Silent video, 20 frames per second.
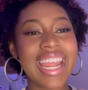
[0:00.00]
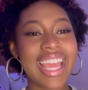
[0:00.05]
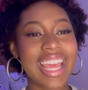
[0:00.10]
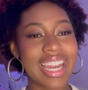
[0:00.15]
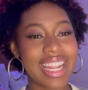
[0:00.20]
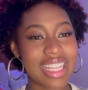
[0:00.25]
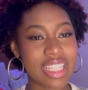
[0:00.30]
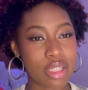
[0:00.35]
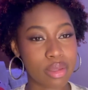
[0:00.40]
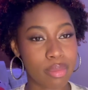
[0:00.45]
and
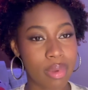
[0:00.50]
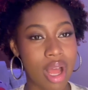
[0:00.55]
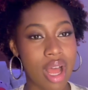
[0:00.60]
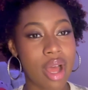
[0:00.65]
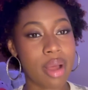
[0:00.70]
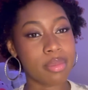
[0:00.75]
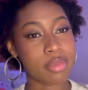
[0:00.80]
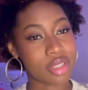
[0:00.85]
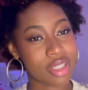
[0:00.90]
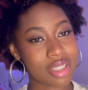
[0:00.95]
his
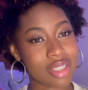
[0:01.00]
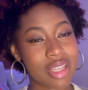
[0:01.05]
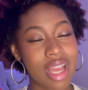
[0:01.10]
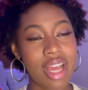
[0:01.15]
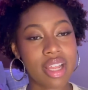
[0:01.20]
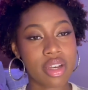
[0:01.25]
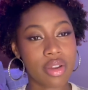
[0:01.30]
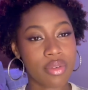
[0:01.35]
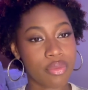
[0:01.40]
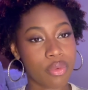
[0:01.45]
mom just
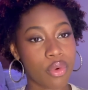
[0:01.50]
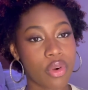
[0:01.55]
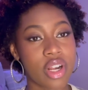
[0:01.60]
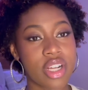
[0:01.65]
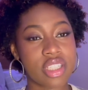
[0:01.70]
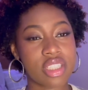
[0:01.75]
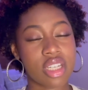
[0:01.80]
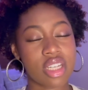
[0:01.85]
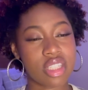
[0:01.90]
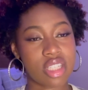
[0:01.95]
got
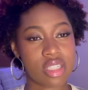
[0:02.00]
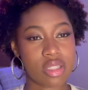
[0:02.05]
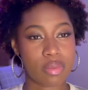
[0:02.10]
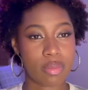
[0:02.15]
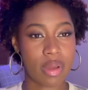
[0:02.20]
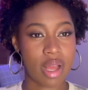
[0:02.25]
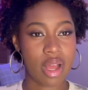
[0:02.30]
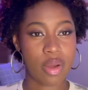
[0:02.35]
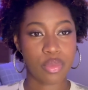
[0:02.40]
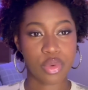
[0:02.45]
divorced because his
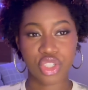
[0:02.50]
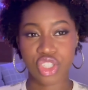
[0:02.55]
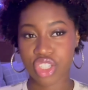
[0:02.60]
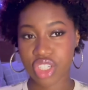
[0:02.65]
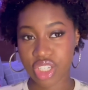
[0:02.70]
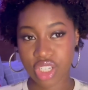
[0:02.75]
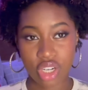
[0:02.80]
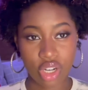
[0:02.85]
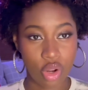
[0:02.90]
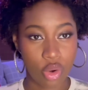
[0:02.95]
mom was
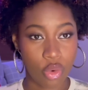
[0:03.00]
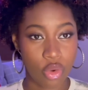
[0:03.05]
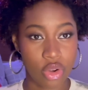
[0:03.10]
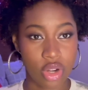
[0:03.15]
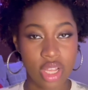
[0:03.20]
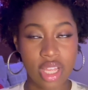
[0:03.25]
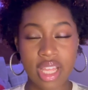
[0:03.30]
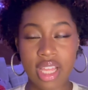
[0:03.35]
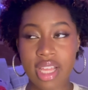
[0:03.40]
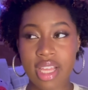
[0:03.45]
cheating
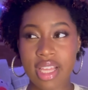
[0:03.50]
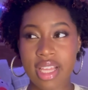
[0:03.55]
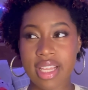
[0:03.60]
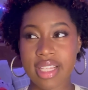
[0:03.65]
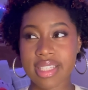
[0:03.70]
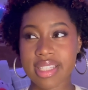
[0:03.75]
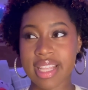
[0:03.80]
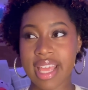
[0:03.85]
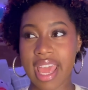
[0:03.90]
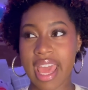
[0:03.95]
on
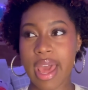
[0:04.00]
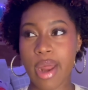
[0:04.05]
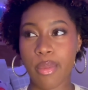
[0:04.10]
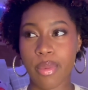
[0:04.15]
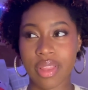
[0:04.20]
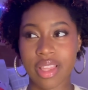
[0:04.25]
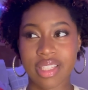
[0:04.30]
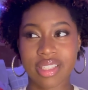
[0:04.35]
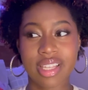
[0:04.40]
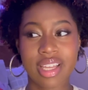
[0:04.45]
his dad
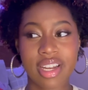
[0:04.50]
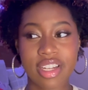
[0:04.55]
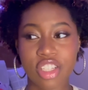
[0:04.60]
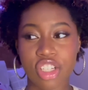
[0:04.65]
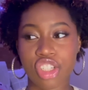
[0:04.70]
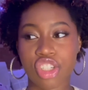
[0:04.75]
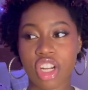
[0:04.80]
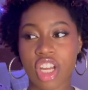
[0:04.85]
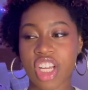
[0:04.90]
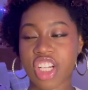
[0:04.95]
with the tennis
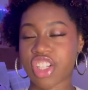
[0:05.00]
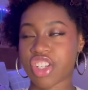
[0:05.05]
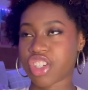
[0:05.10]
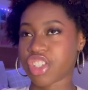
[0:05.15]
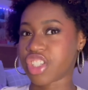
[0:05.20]
instructor.